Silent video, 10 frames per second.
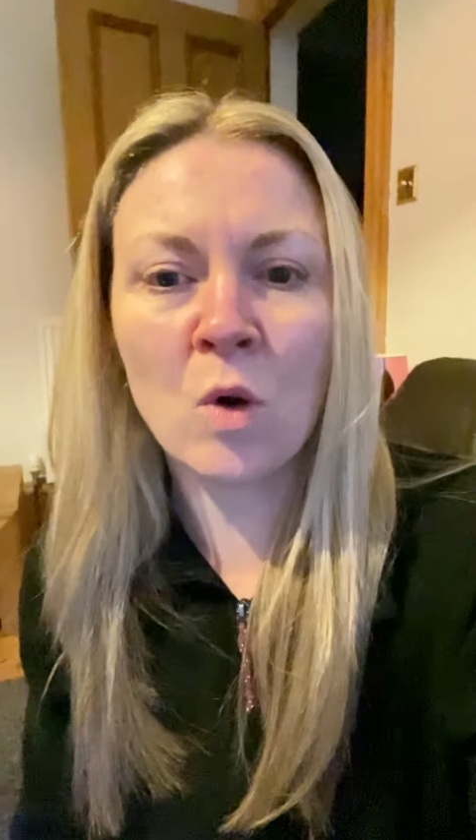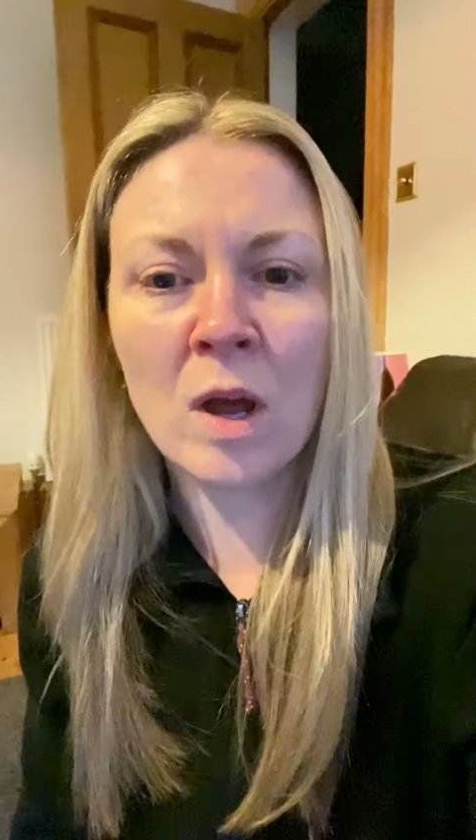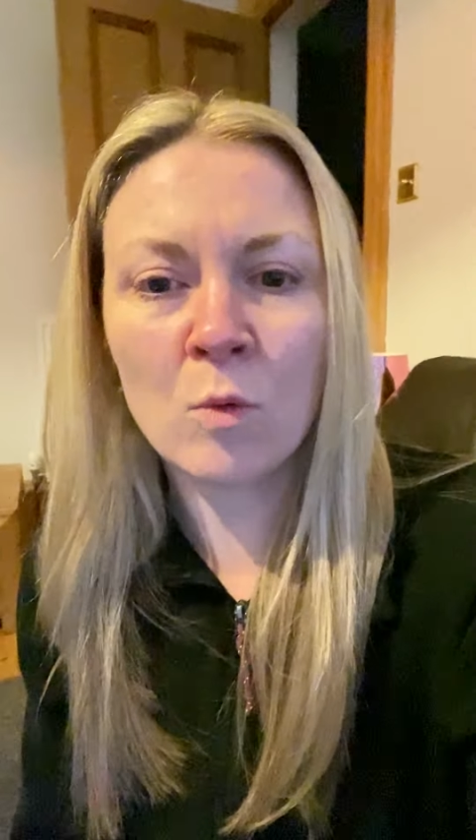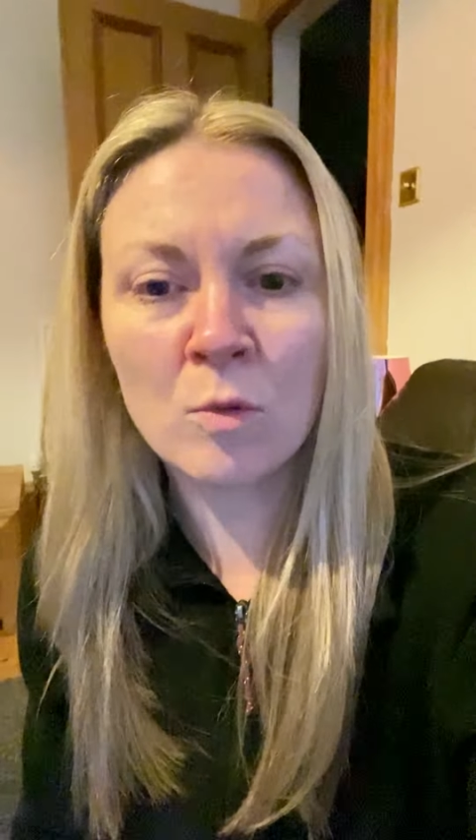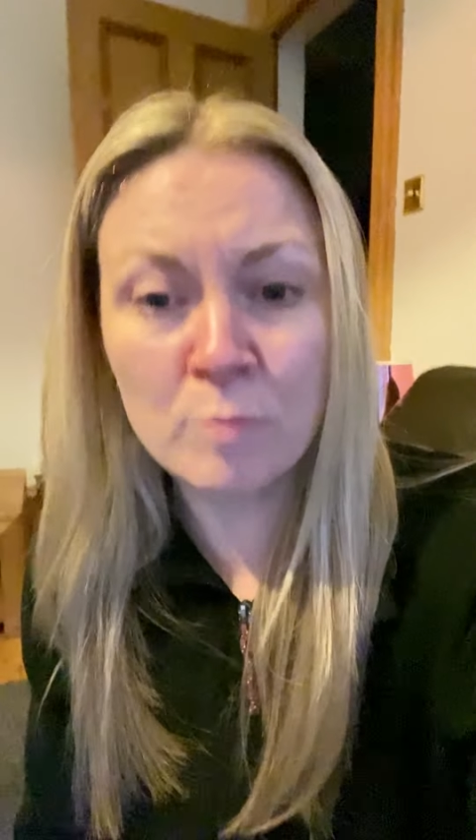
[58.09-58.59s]

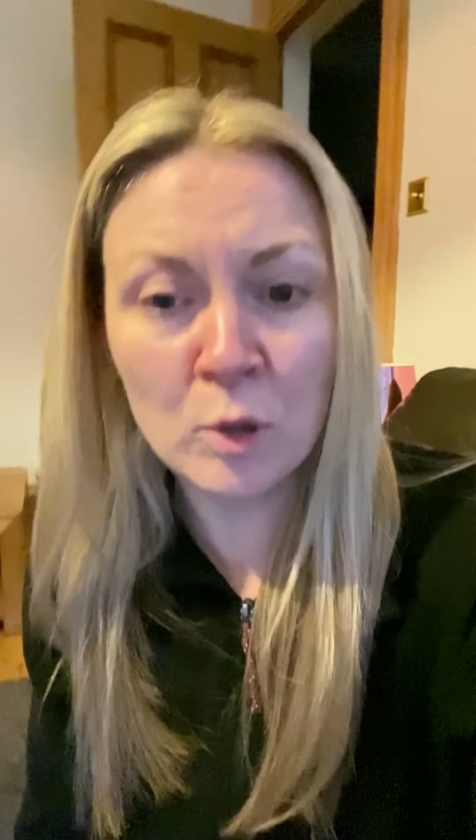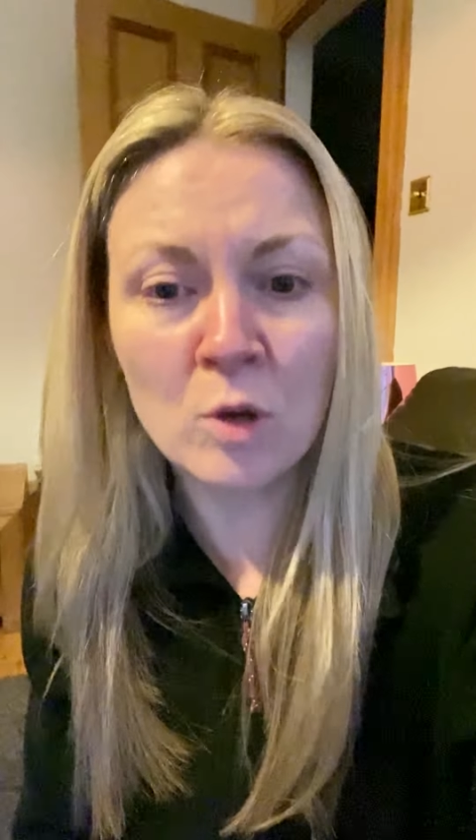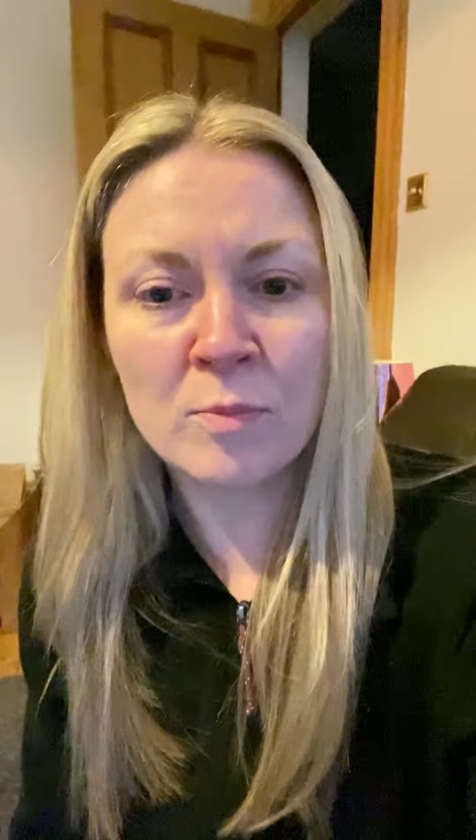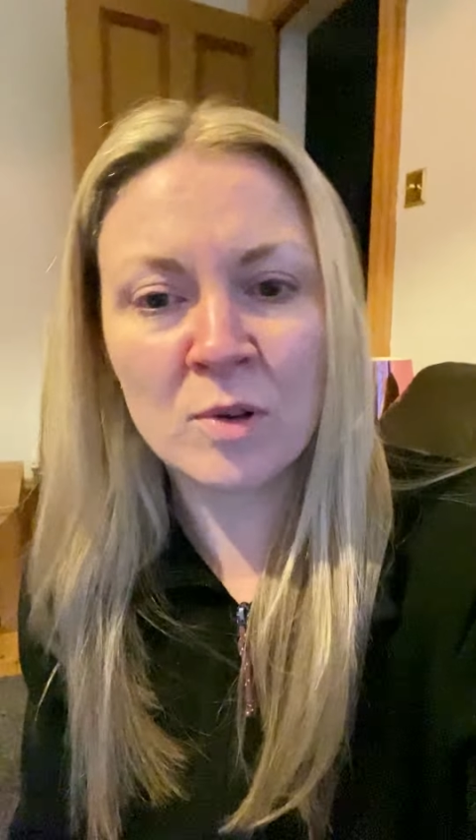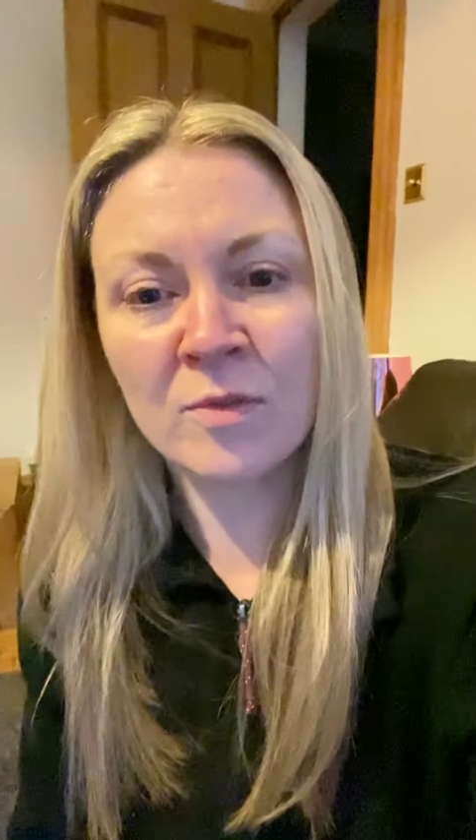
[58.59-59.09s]
It will
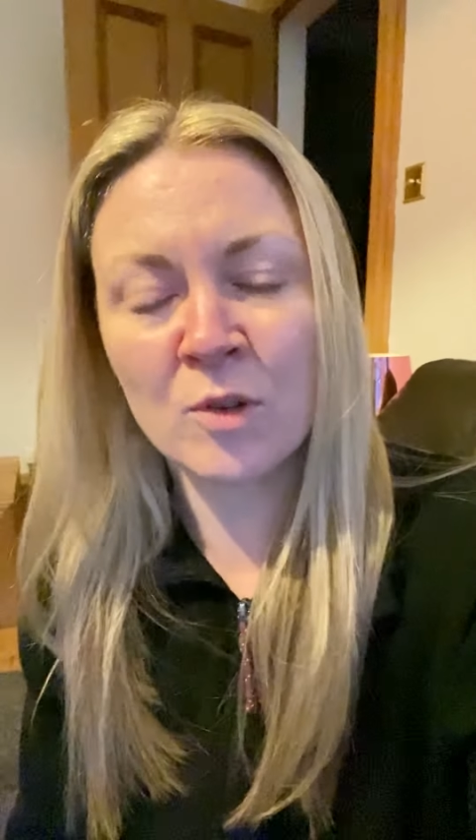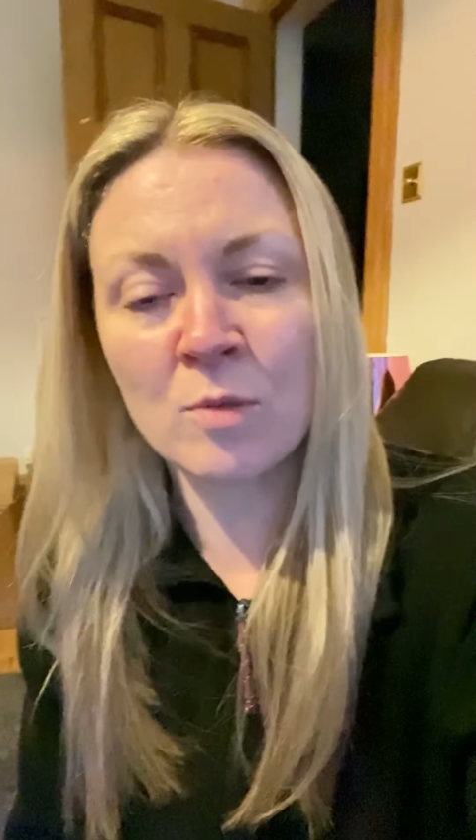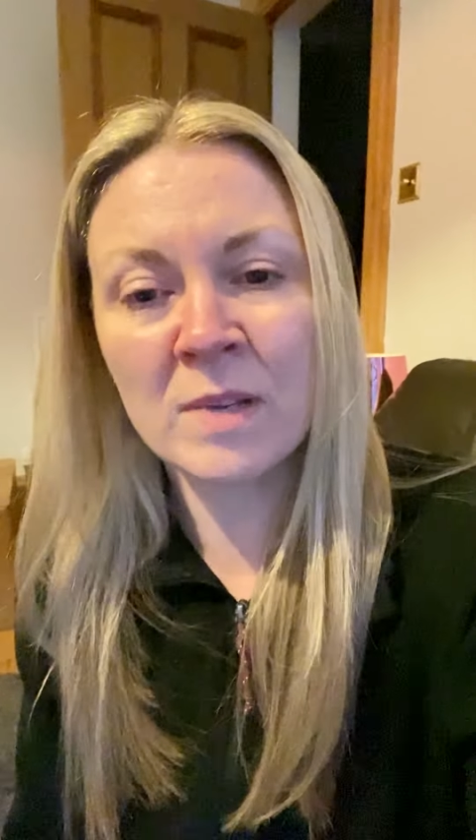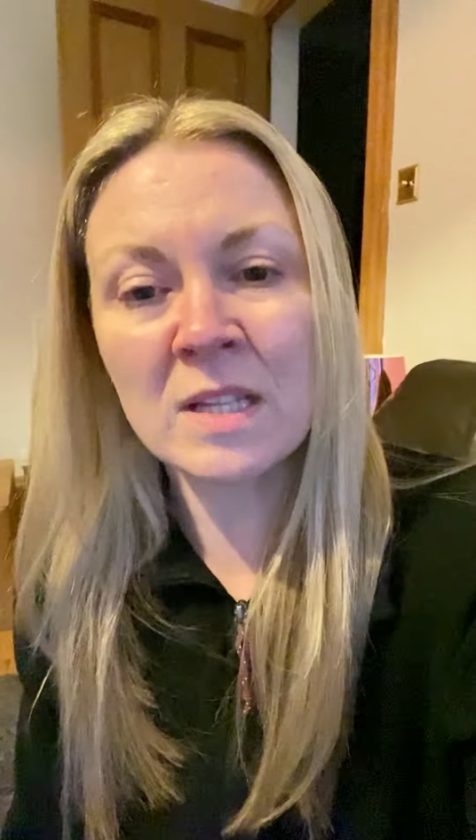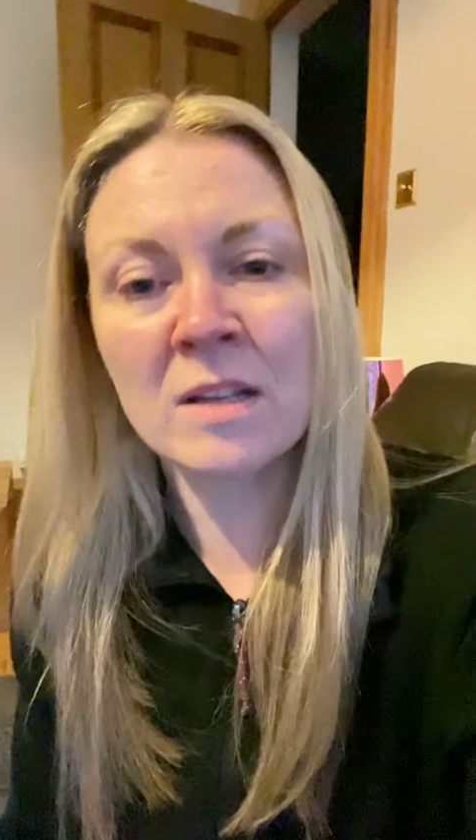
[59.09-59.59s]
bulletproof your
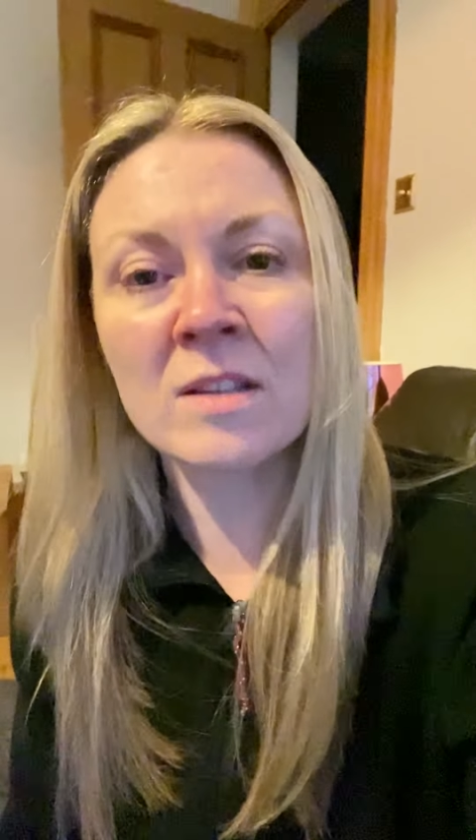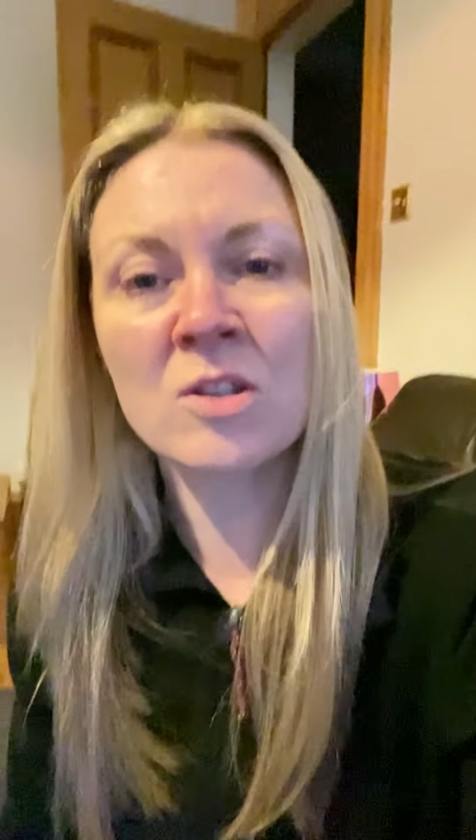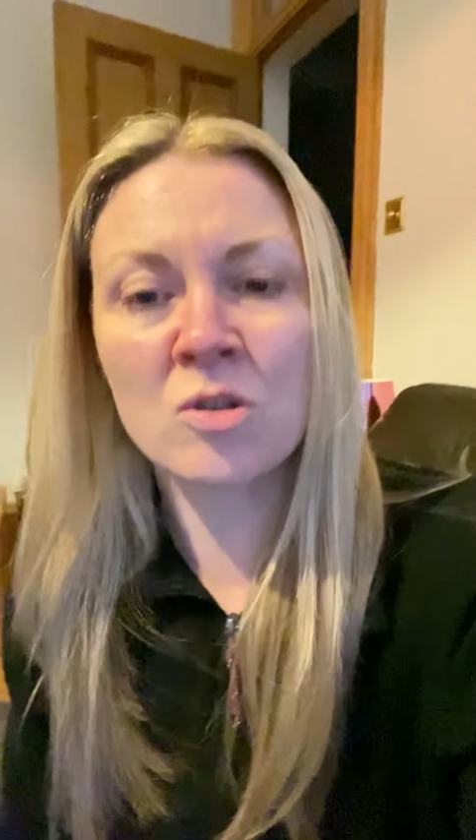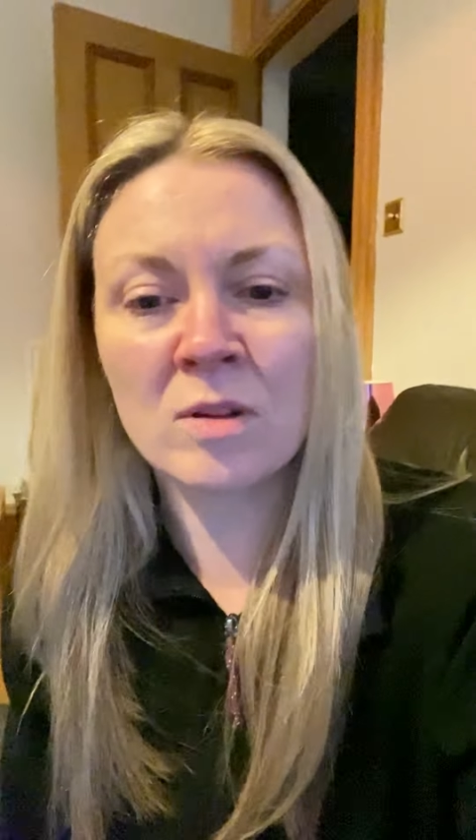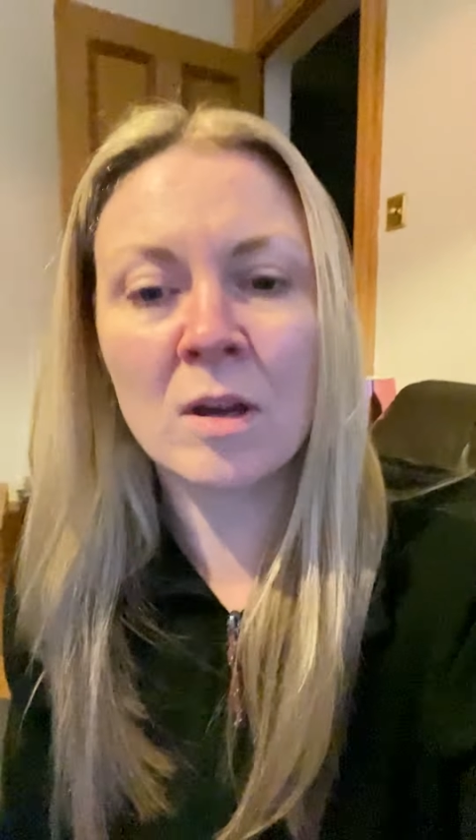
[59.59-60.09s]
business during